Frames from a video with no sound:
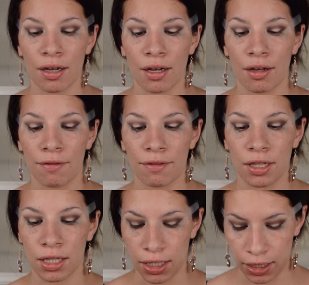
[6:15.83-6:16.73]
of
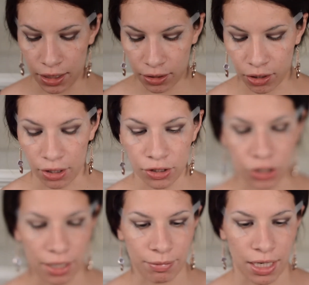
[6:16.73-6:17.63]
the Tarte
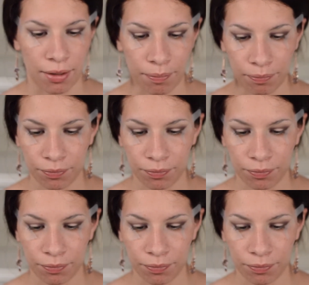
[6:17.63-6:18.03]
Shape Tape.